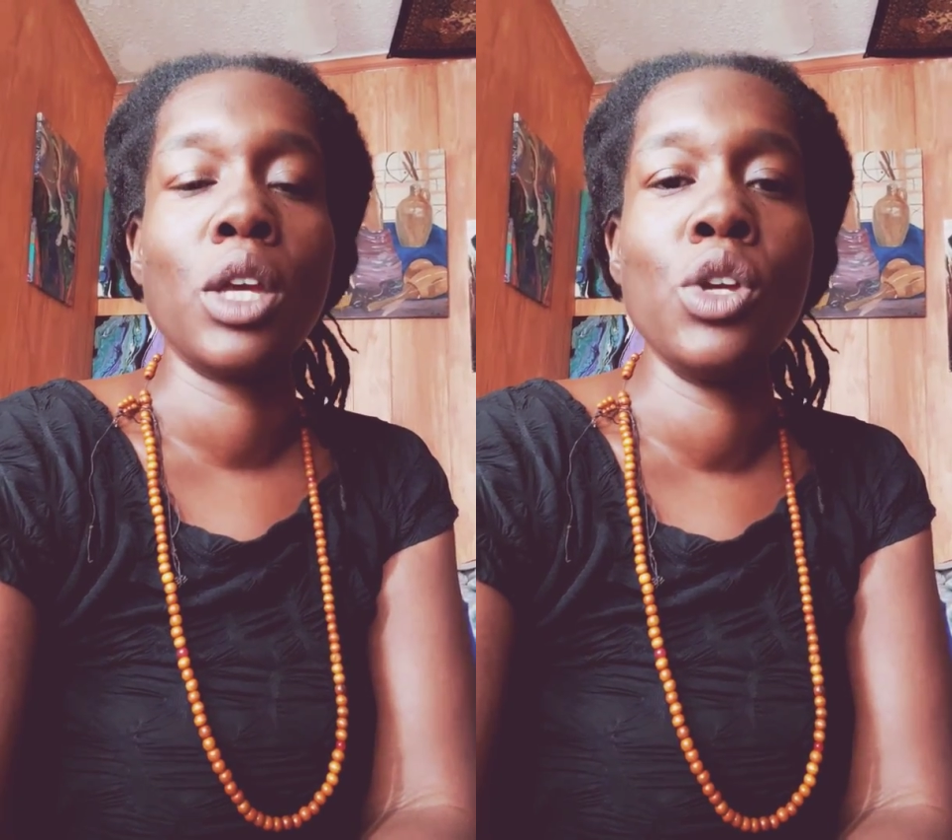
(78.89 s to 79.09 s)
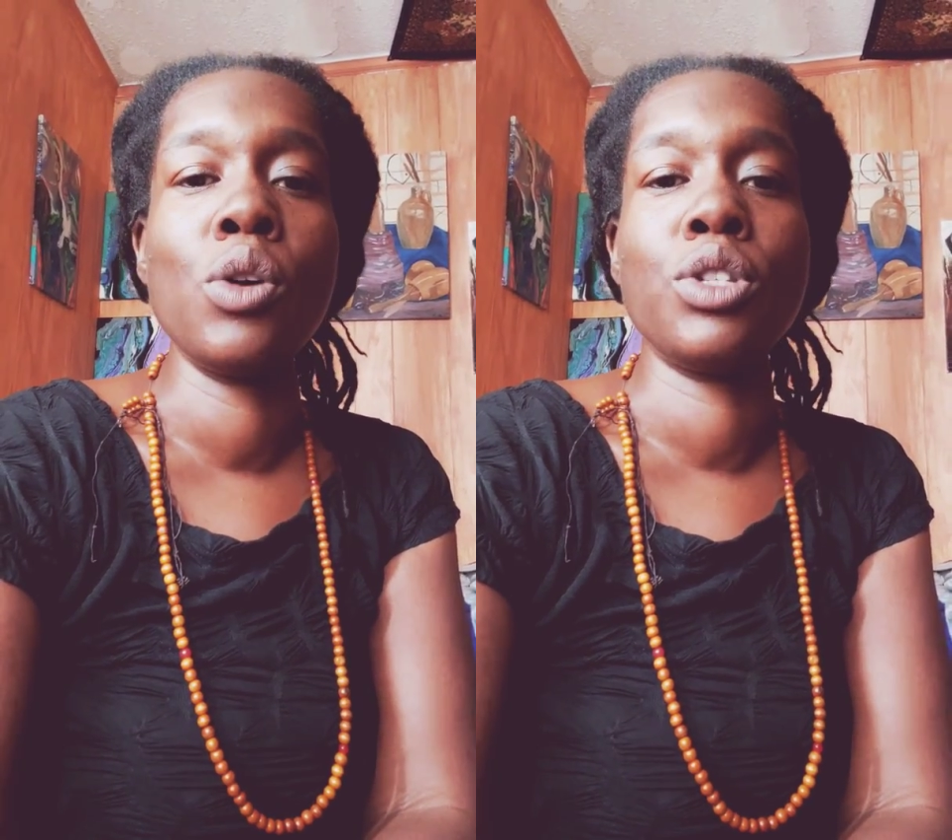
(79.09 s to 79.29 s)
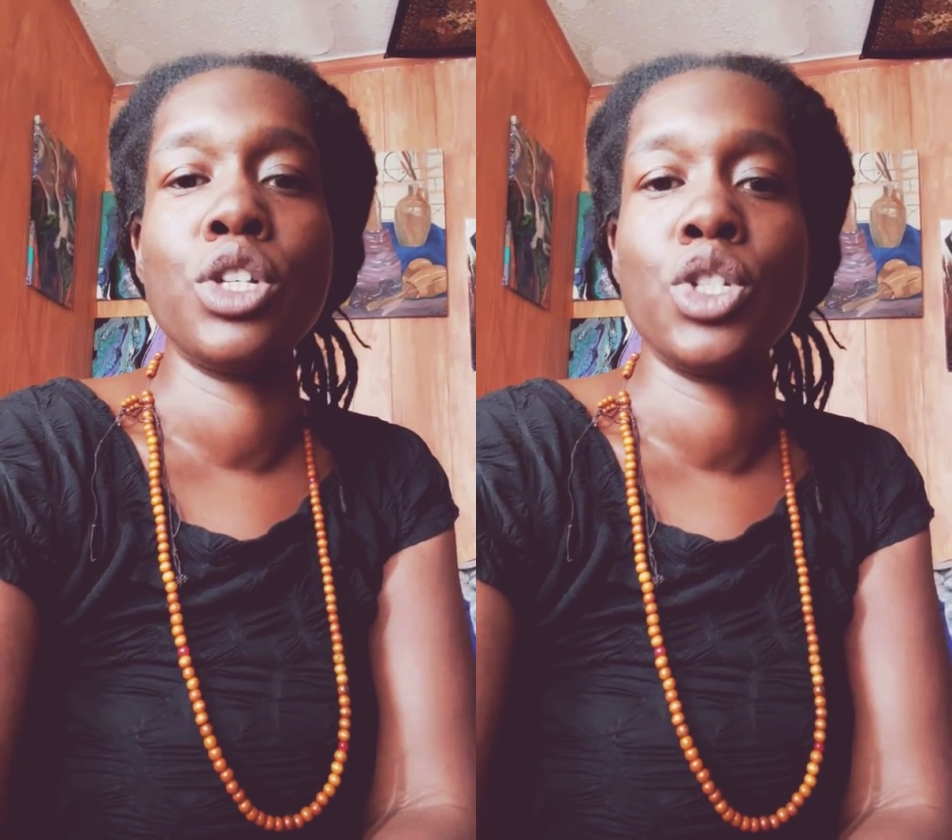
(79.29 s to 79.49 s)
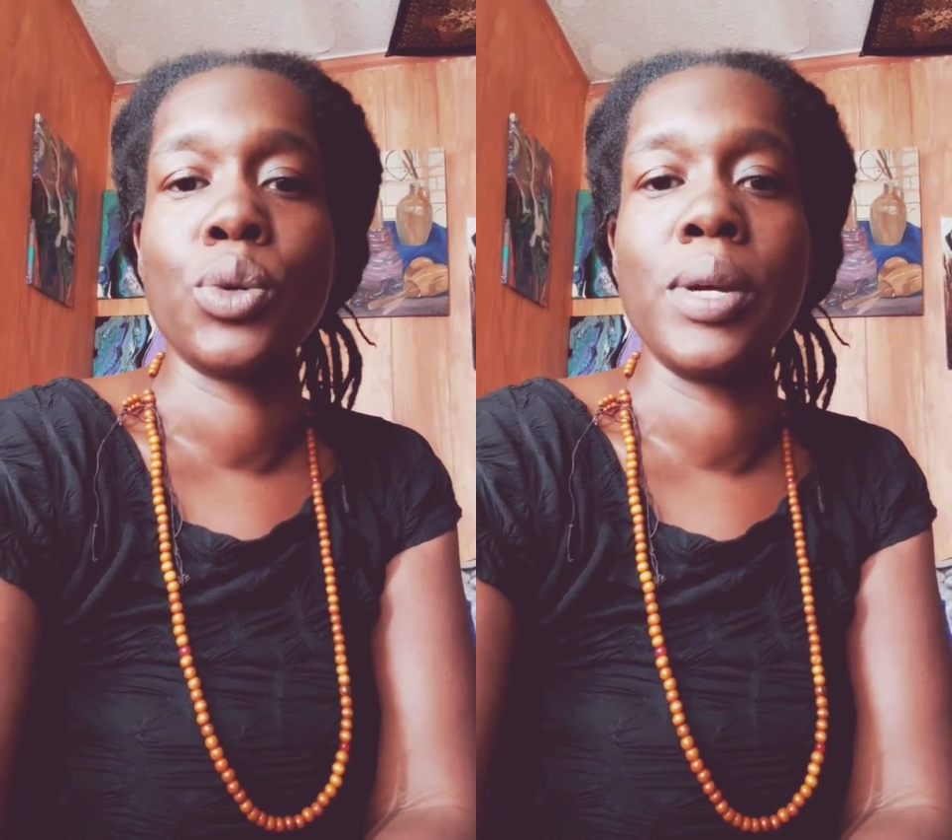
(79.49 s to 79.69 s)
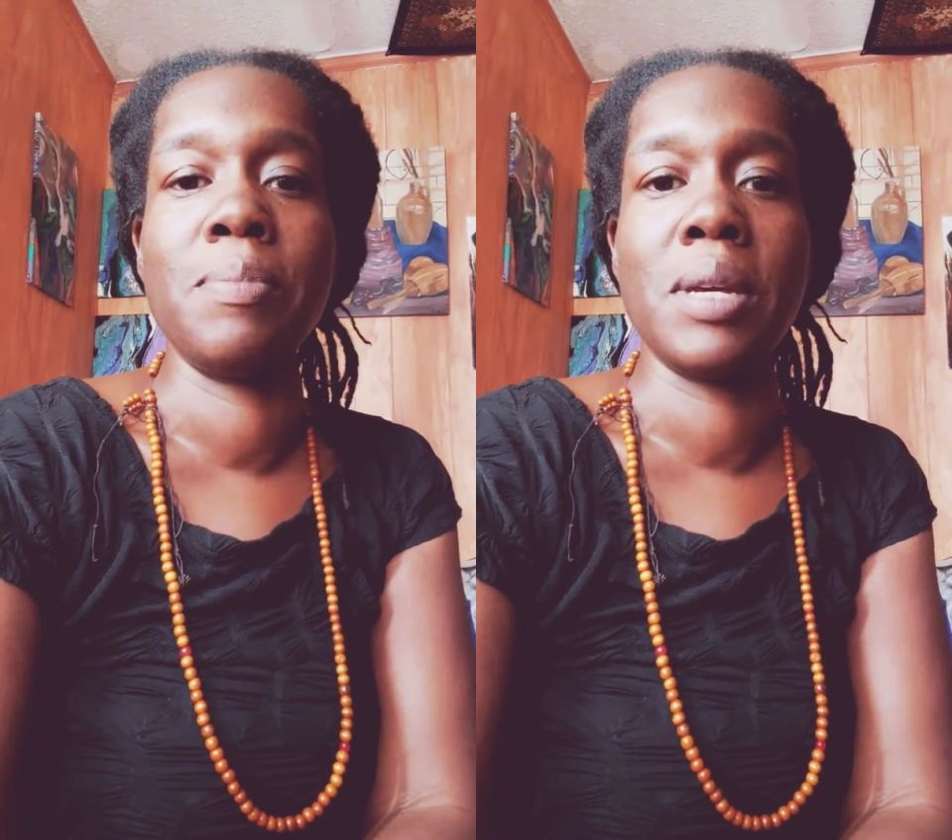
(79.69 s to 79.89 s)
you know, to
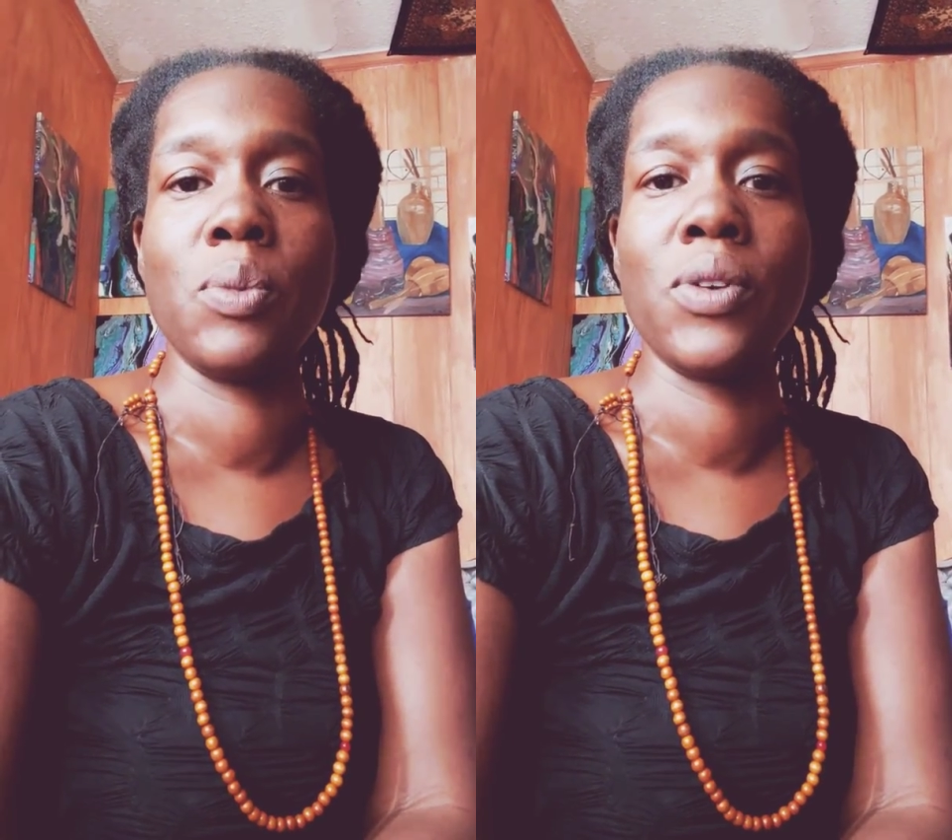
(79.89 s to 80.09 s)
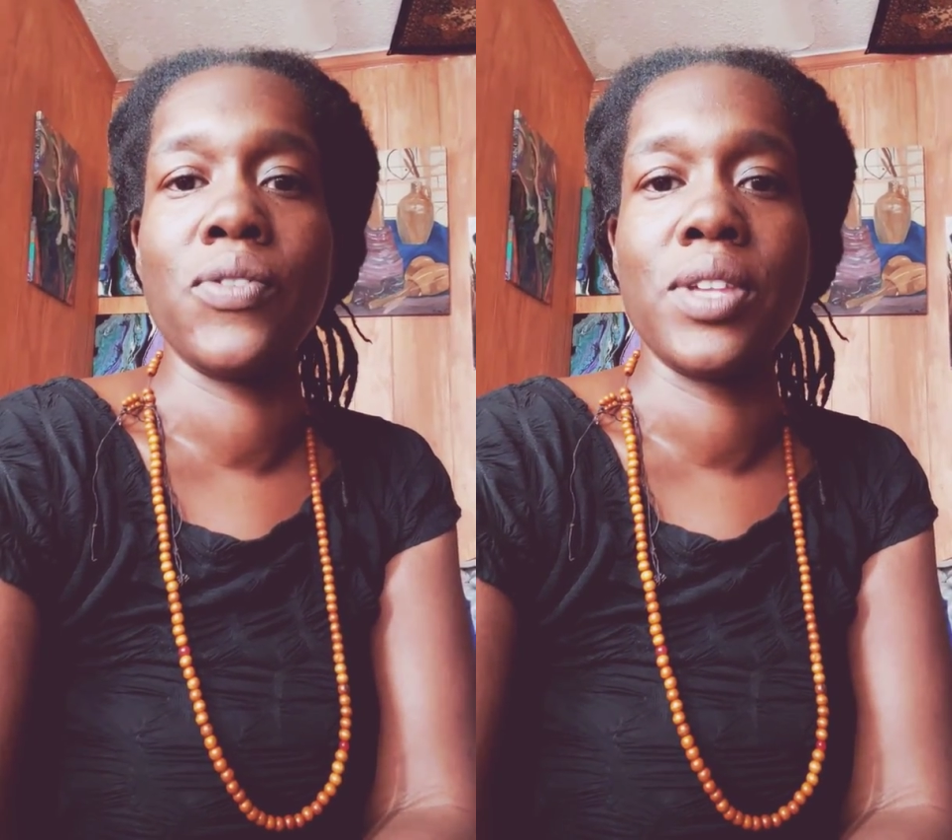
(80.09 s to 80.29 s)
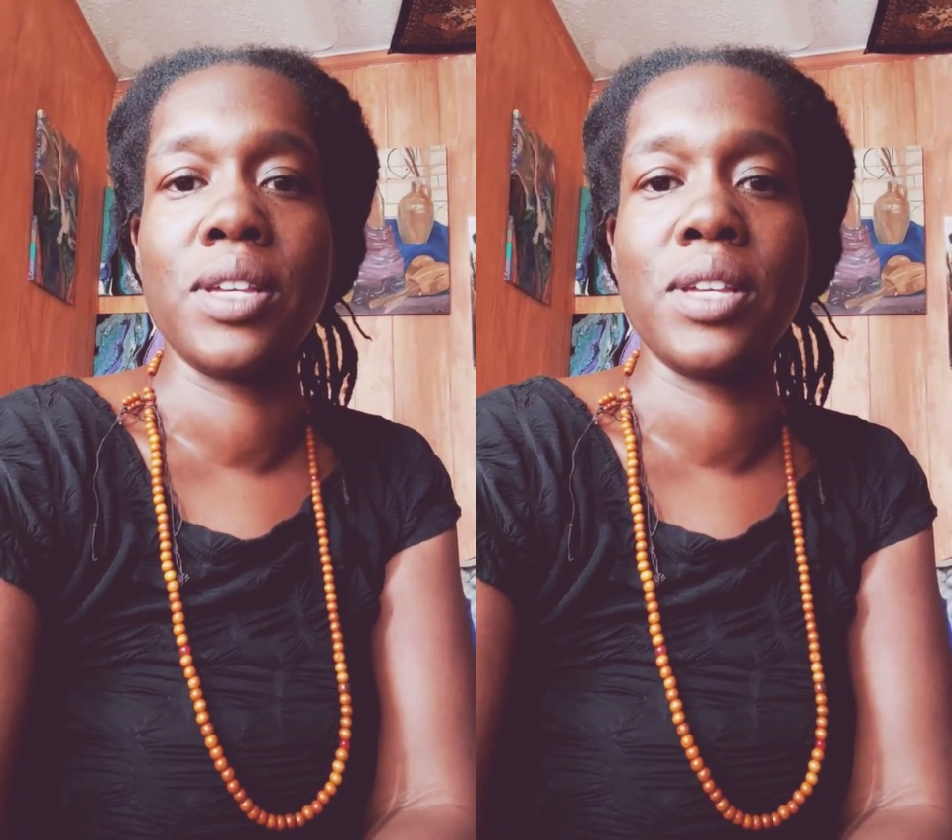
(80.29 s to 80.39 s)
join me with